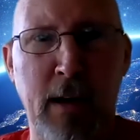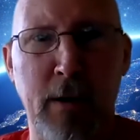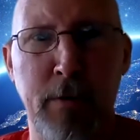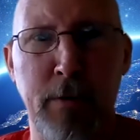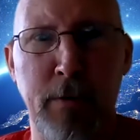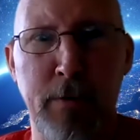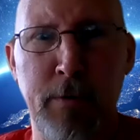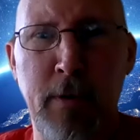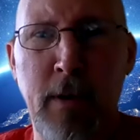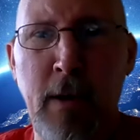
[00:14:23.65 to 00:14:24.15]

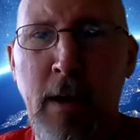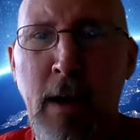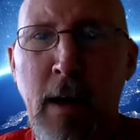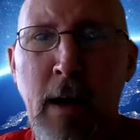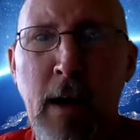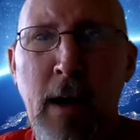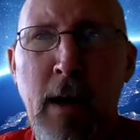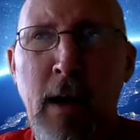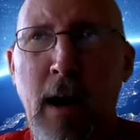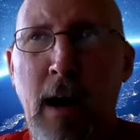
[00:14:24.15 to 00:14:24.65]

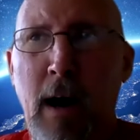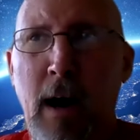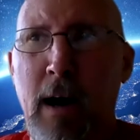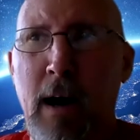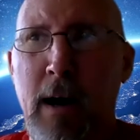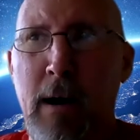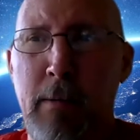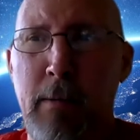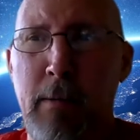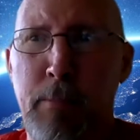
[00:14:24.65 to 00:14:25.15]
uh,
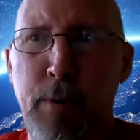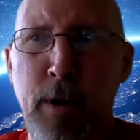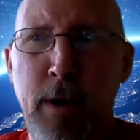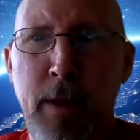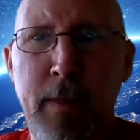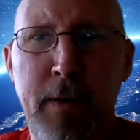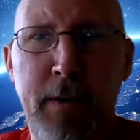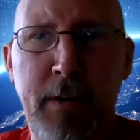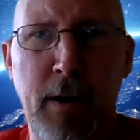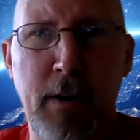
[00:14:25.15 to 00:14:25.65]
uh,
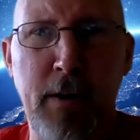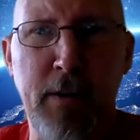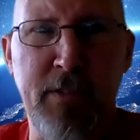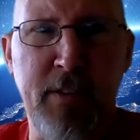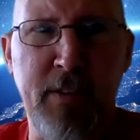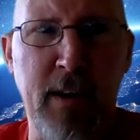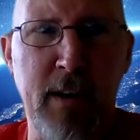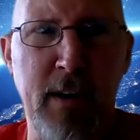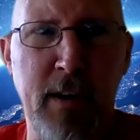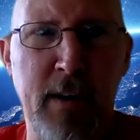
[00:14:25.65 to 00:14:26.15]
putting the
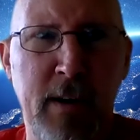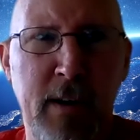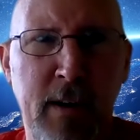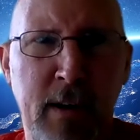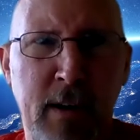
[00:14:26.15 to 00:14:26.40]
terracing,